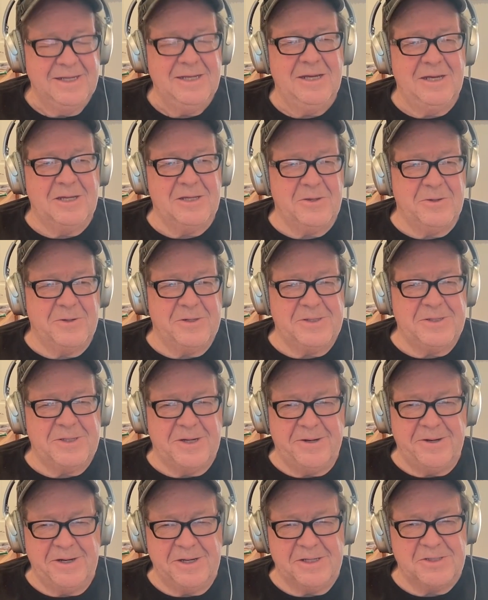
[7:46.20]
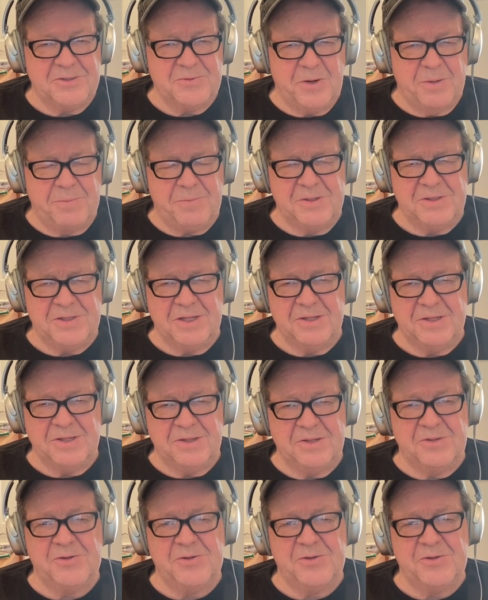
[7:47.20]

authoritarians represent the